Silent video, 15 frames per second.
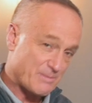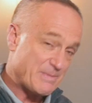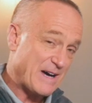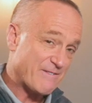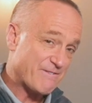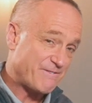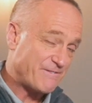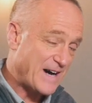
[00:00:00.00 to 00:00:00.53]

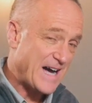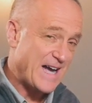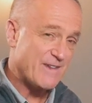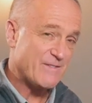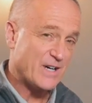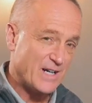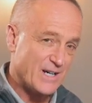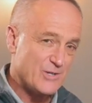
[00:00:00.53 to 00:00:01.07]
about
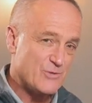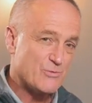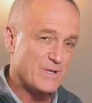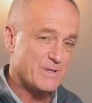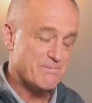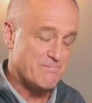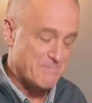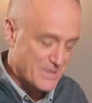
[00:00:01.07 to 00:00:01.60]

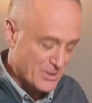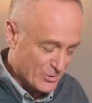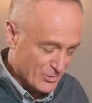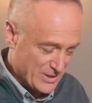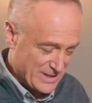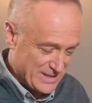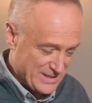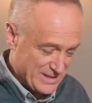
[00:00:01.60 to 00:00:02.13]
500
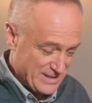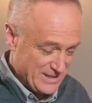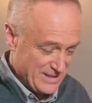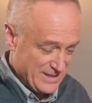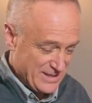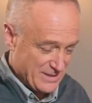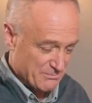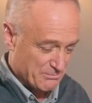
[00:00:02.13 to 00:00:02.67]
million
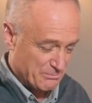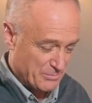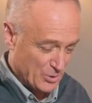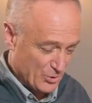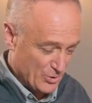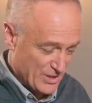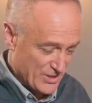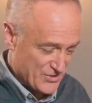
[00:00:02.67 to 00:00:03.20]

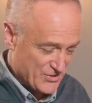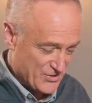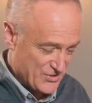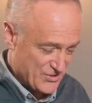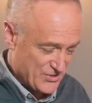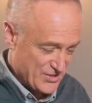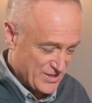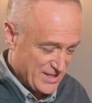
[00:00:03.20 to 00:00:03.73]

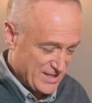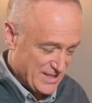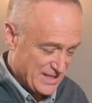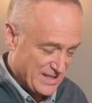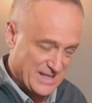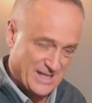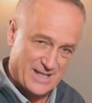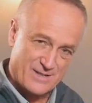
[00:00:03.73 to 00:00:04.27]
Buddhists
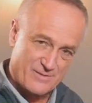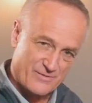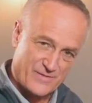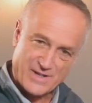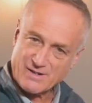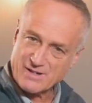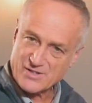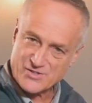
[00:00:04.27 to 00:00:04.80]
of
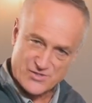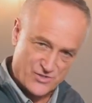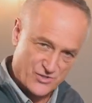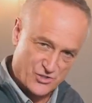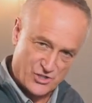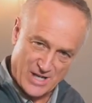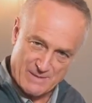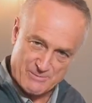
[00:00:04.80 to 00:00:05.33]
various
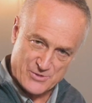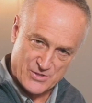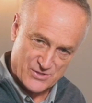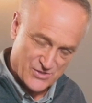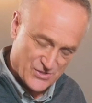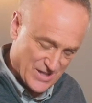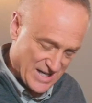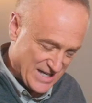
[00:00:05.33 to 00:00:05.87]
shapes
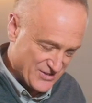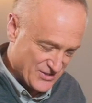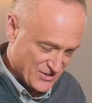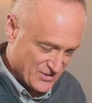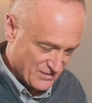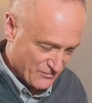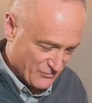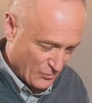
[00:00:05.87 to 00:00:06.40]
and
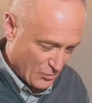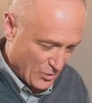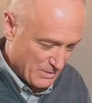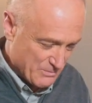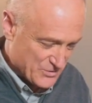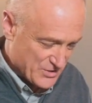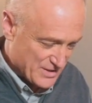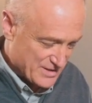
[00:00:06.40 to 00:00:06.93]
sizes and
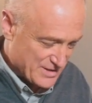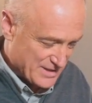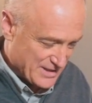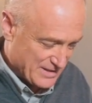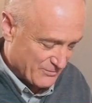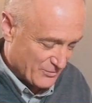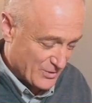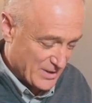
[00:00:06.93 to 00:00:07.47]
forms and
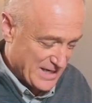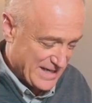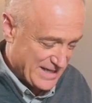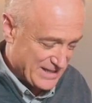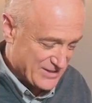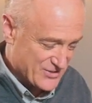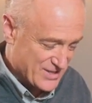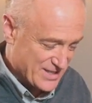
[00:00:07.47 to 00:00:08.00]

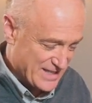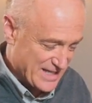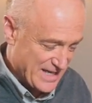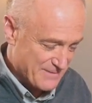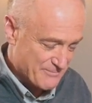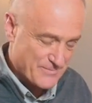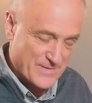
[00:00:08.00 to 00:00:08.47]
varieties today.